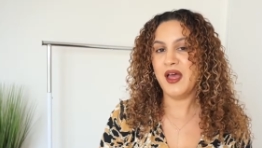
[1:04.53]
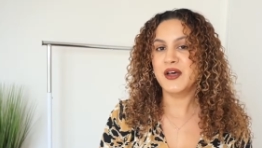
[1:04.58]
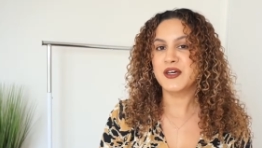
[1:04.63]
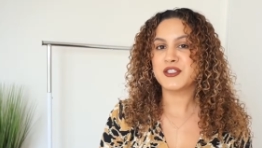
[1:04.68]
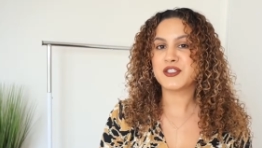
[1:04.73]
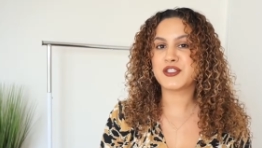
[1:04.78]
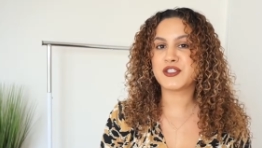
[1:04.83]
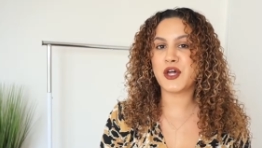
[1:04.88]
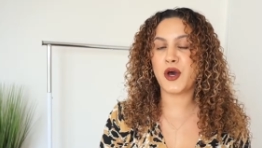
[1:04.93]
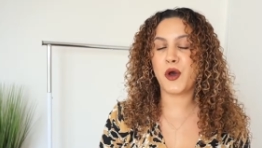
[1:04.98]

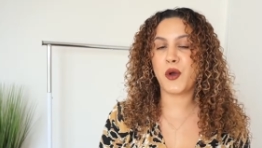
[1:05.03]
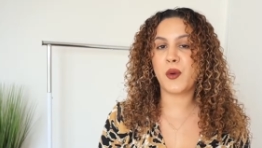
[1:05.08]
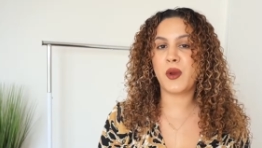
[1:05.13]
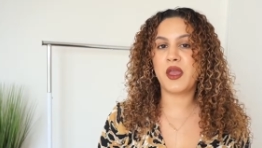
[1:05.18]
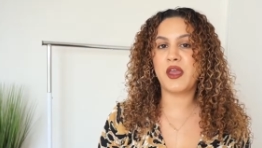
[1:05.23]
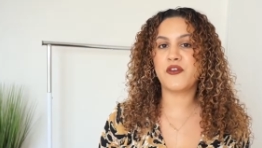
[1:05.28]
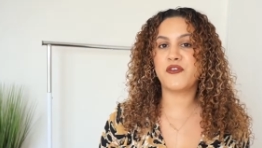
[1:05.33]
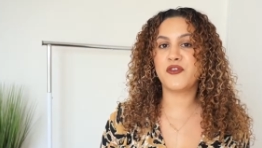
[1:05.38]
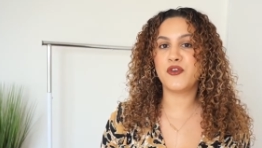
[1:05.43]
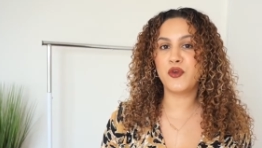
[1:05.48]
so
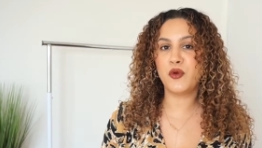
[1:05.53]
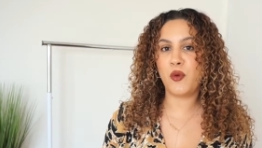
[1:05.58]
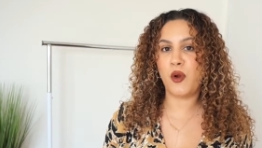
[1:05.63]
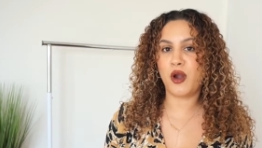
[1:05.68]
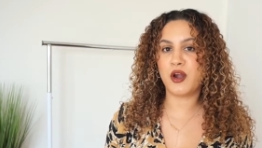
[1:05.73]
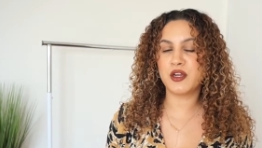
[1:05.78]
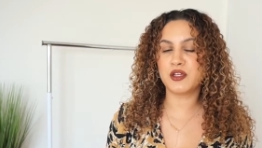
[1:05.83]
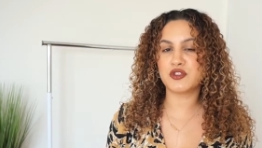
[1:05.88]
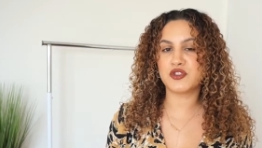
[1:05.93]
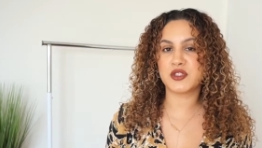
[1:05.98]
if you
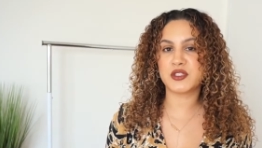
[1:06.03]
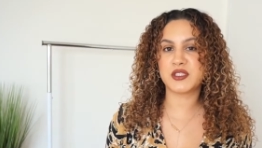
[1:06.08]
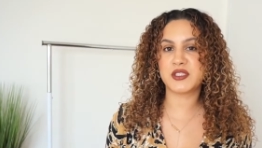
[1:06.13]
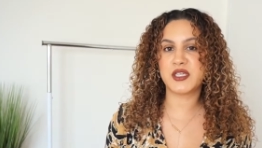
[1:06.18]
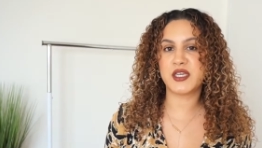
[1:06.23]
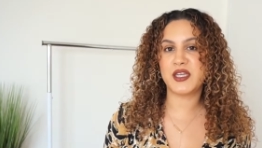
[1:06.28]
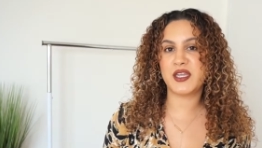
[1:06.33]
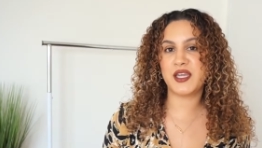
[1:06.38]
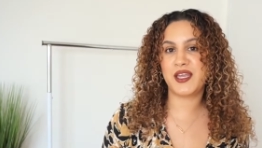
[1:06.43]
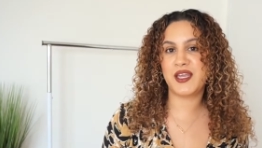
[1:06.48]
are
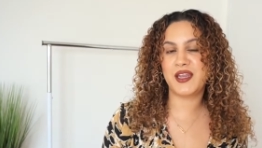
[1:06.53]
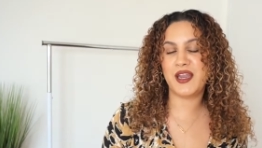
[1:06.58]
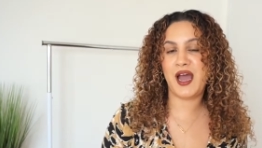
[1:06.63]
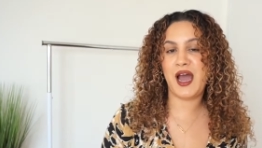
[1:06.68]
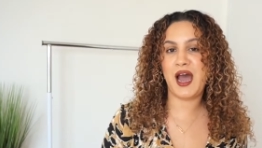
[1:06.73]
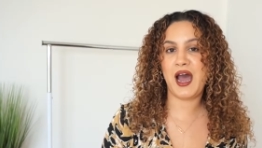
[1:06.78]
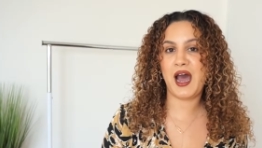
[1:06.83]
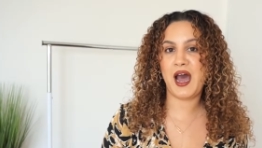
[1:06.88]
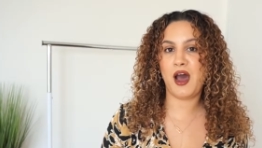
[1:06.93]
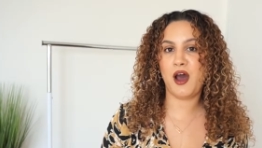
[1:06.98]
interested in
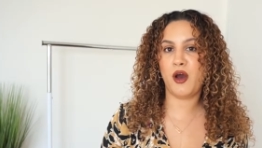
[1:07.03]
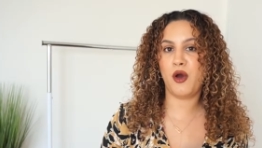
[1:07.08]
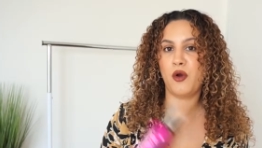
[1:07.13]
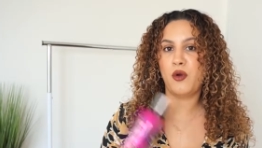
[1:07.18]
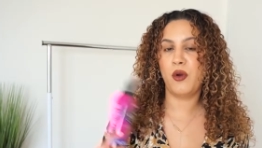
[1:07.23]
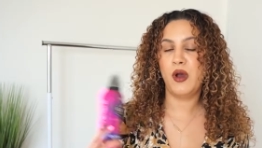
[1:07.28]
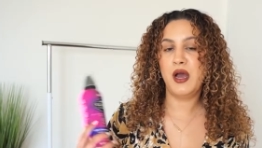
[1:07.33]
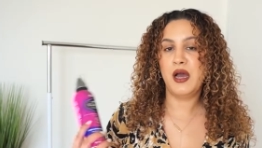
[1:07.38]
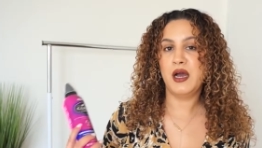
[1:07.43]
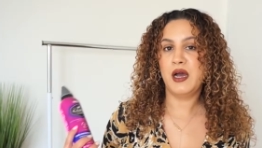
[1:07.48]

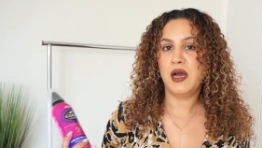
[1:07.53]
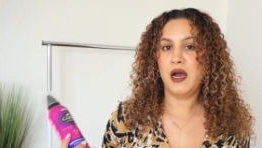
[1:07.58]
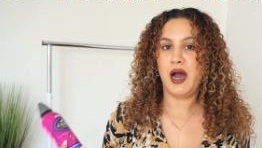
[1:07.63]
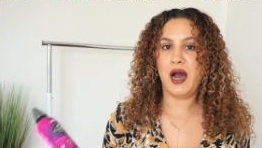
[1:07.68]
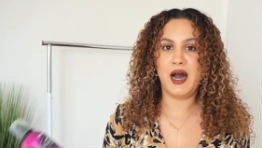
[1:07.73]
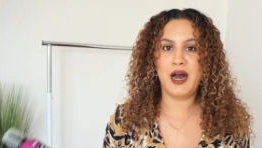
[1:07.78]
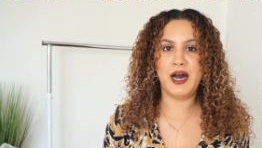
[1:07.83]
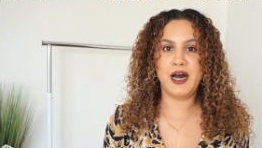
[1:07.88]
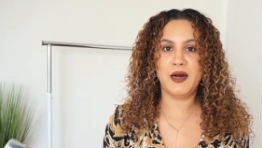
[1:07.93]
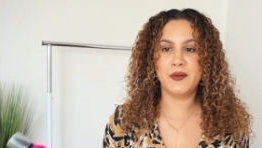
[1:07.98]
how
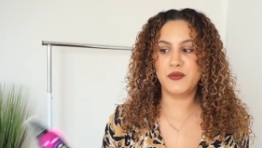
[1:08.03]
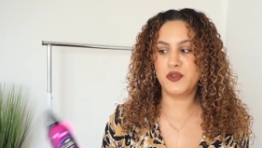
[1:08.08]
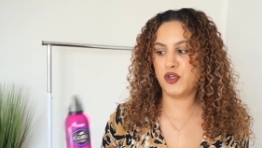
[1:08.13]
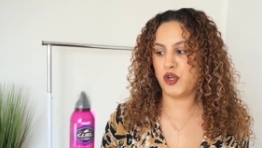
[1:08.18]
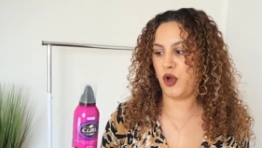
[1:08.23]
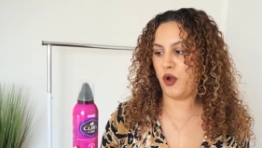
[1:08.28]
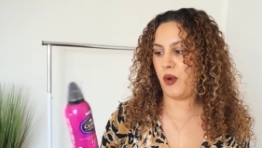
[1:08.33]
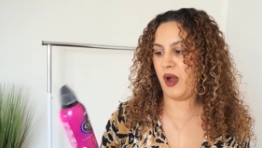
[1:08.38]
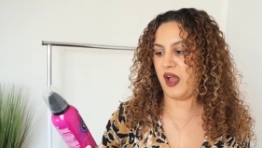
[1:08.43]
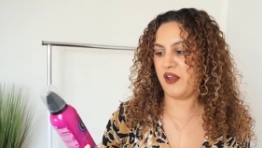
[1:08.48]
um, you
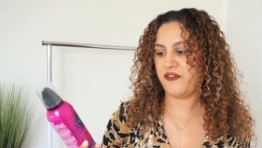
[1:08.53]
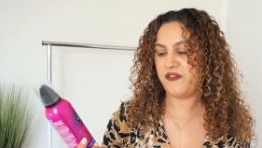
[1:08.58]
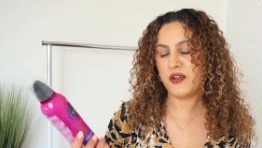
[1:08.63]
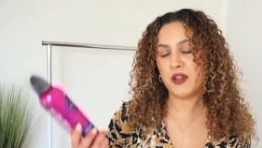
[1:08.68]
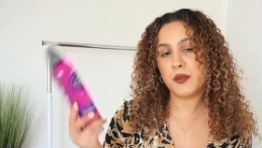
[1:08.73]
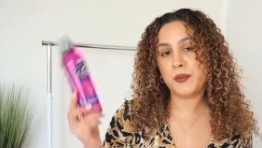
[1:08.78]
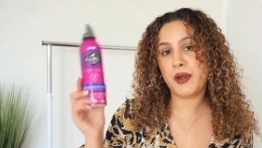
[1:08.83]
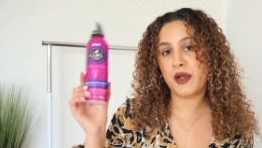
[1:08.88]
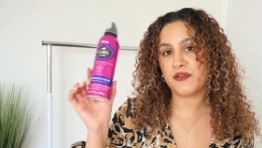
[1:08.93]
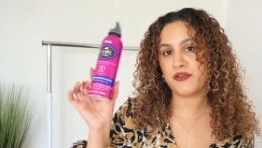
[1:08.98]
know i feel
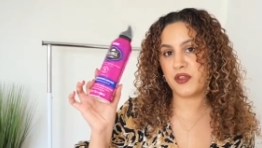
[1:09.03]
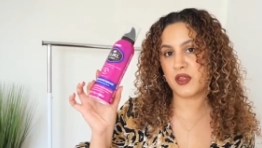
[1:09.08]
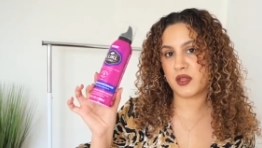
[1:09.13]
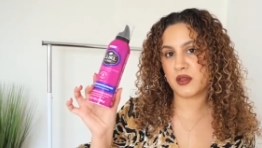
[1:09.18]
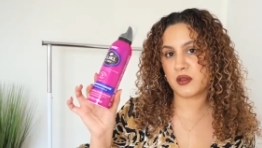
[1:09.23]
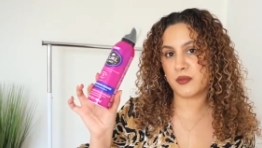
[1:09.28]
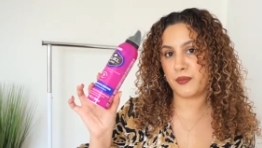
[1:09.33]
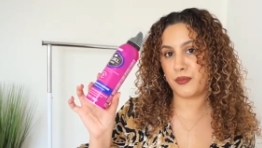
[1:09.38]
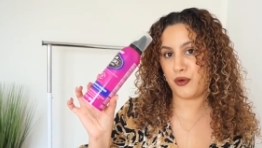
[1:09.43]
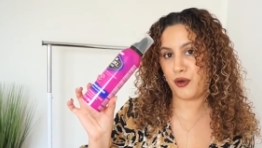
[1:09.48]
about
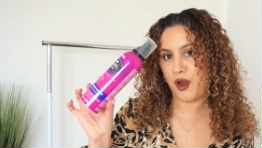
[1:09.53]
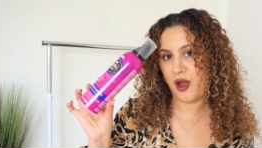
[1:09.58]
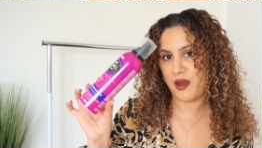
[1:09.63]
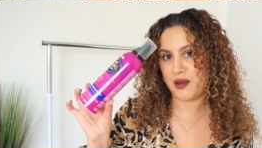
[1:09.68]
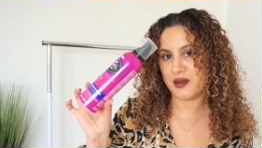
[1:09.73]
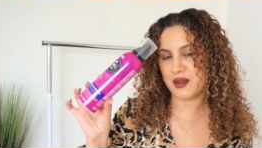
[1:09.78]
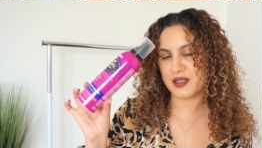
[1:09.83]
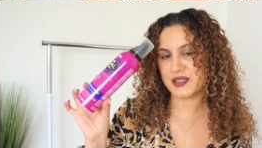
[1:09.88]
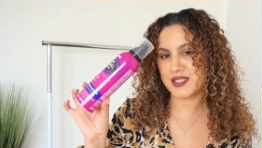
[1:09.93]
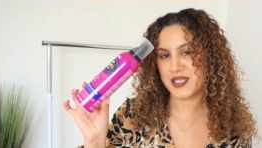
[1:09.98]
this
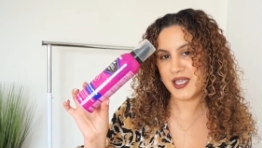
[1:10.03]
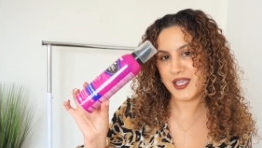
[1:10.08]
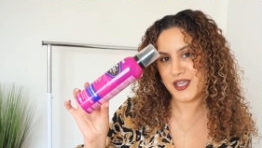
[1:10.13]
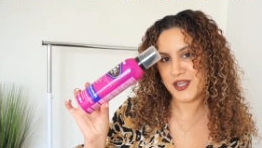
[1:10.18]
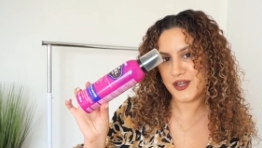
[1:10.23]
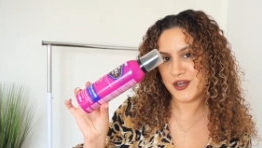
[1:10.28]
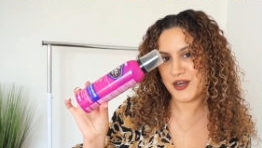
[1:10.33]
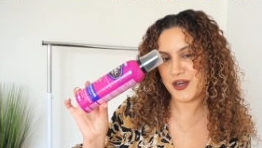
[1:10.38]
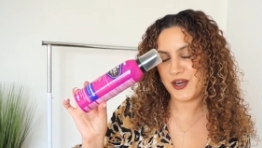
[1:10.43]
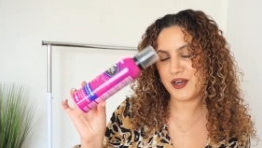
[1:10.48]
product
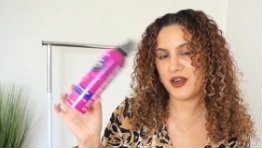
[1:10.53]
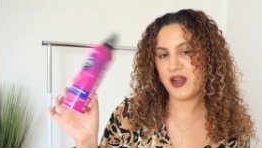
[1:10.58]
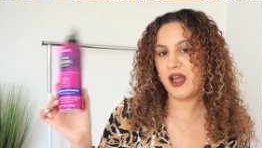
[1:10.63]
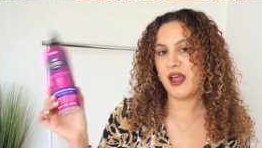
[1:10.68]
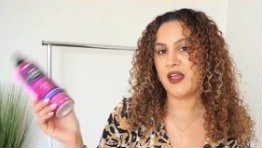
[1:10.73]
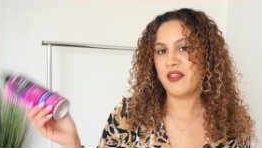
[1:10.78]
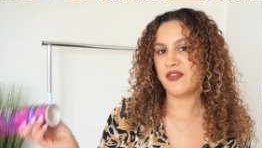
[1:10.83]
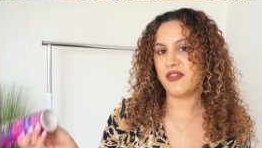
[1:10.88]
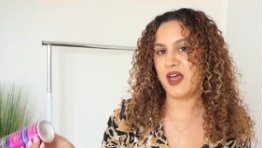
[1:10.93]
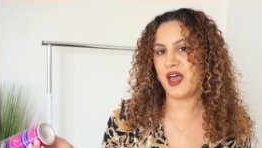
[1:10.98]
here
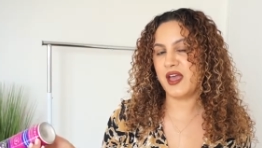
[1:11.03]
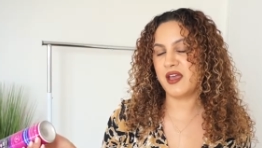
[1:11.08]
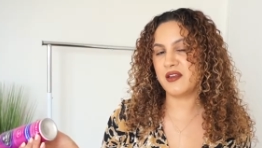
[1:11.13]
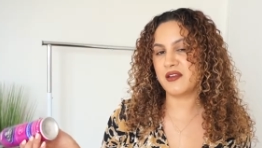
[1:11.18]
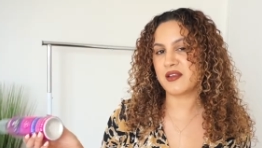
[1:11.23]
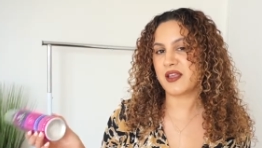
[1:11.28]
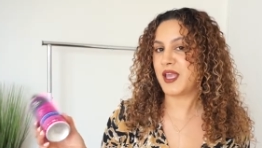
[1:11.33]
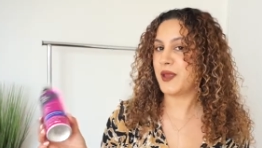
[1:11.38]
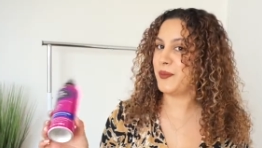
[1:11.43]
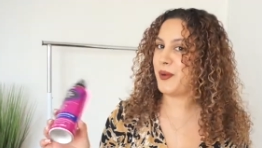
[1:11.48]

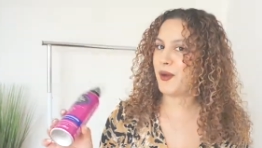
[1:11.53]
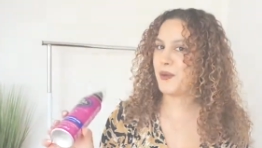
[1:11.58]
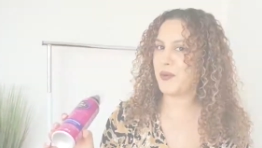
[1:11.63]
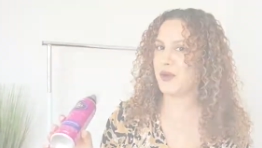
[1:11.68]
then keep on